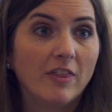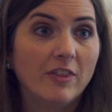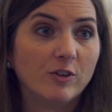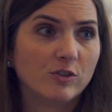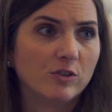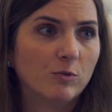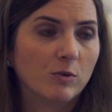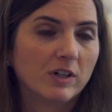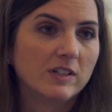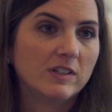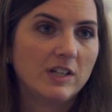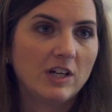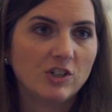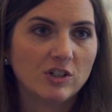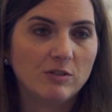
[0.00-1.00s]
There's an
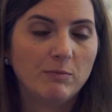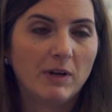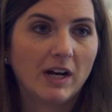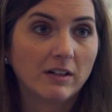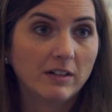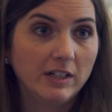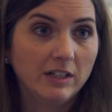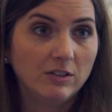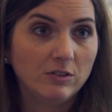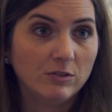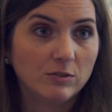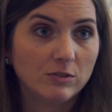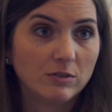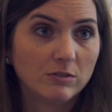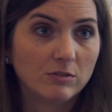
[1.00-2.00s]
organization, Medically
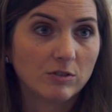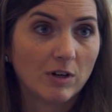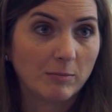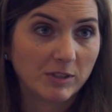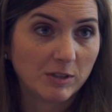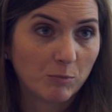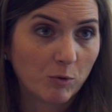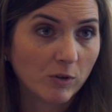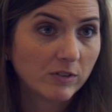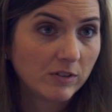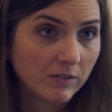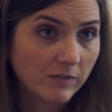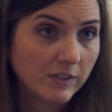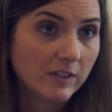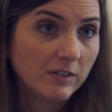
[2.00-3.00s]
Induced Trauma Support
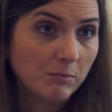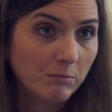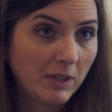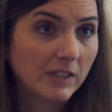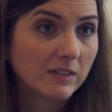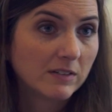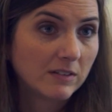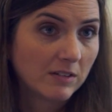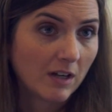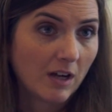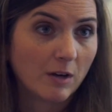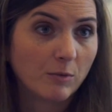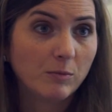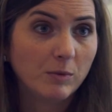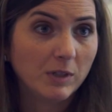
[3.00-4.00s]
Services, MITS.
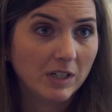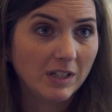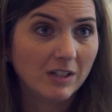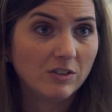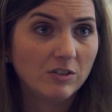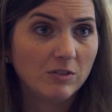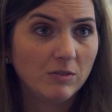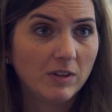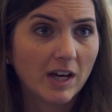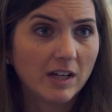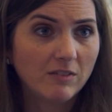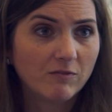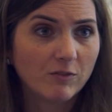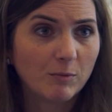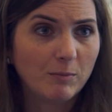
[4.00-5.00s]
We can get you
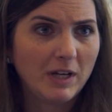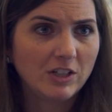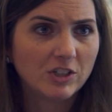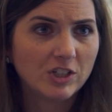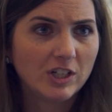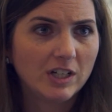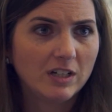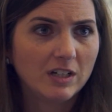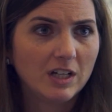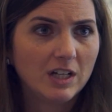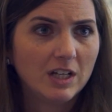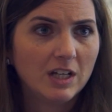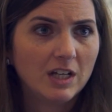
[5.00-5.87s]
that information.